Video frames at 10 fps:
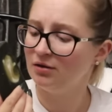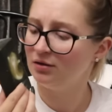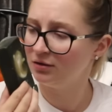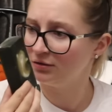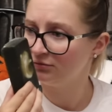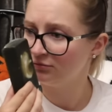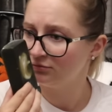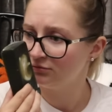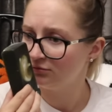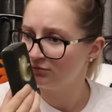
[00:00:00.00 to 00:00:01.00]

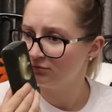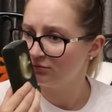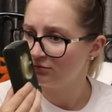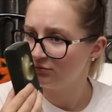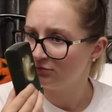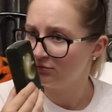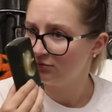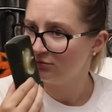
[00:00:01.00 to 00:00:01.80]
(no one is talking)